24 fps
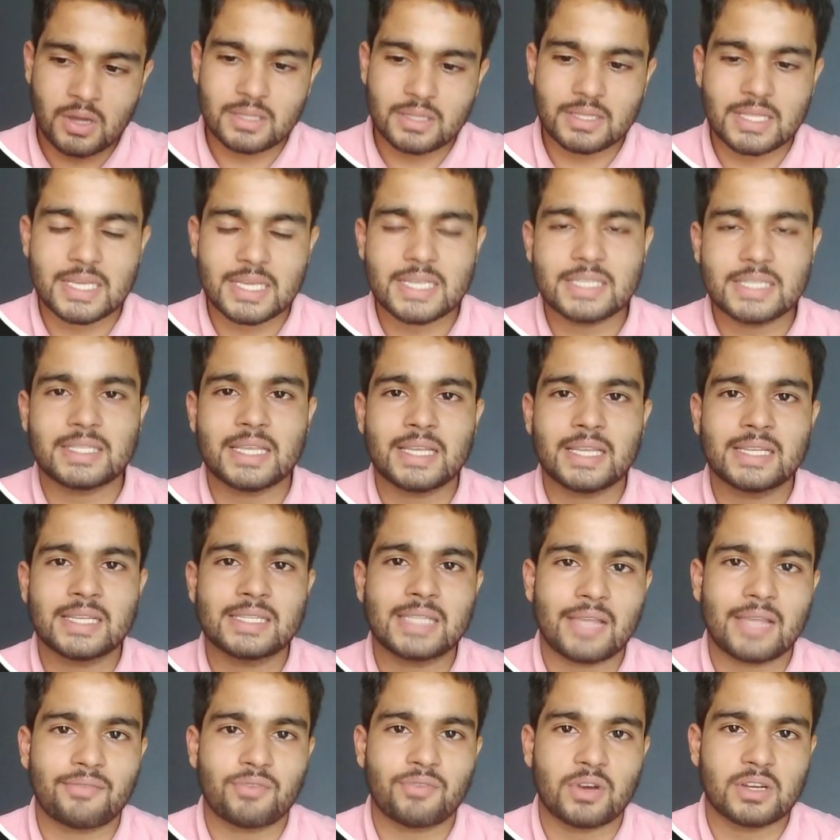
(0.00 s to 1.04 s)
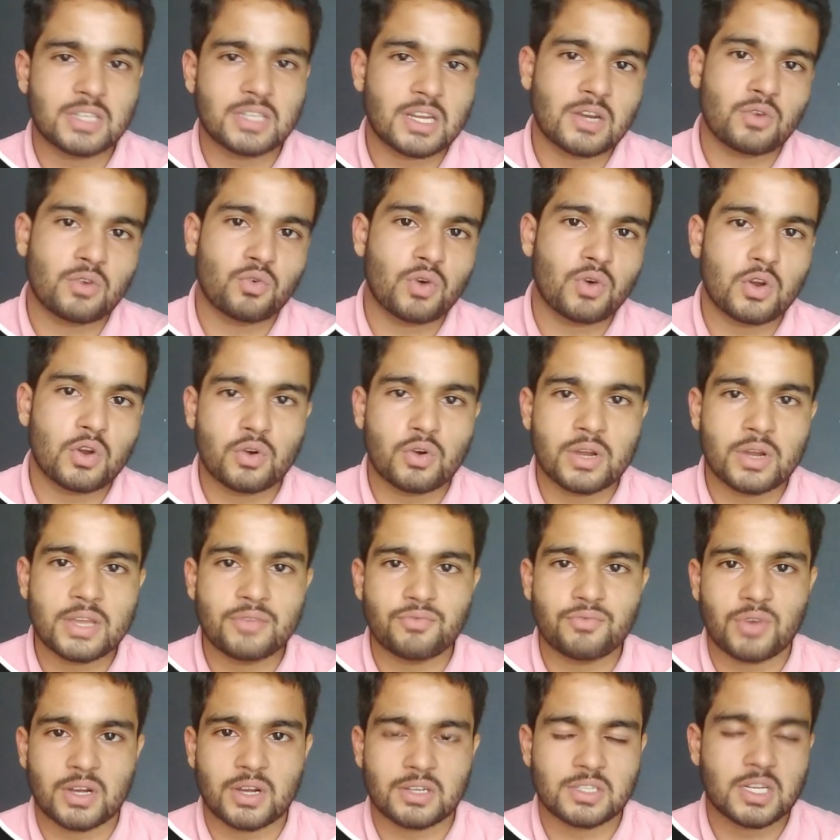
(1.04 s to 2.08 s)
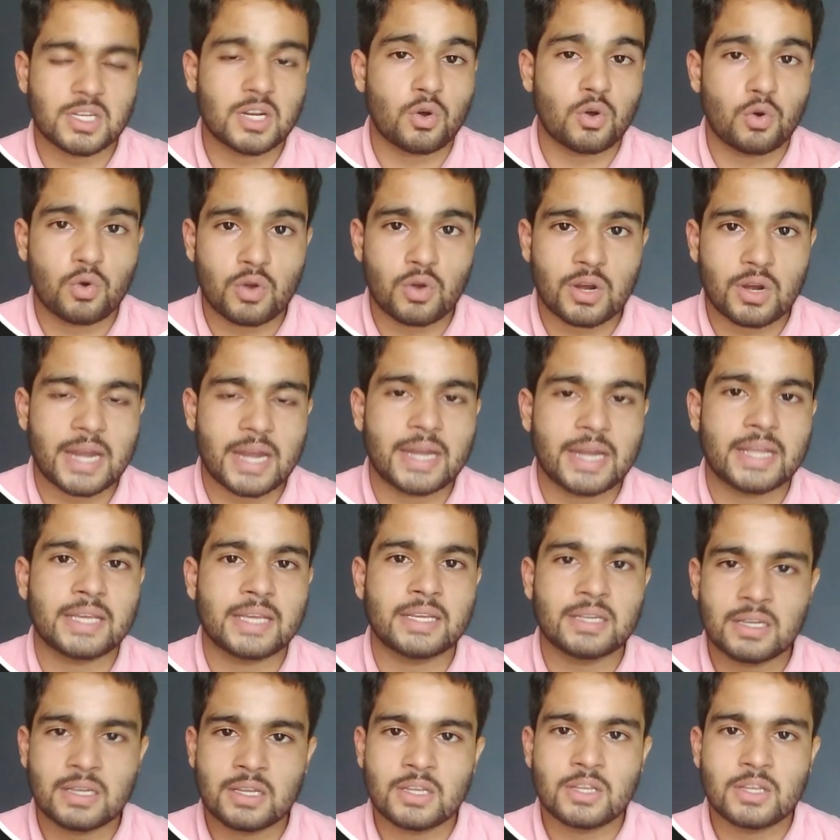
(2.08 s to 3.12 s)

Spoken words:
these things like function overloading, function overriding.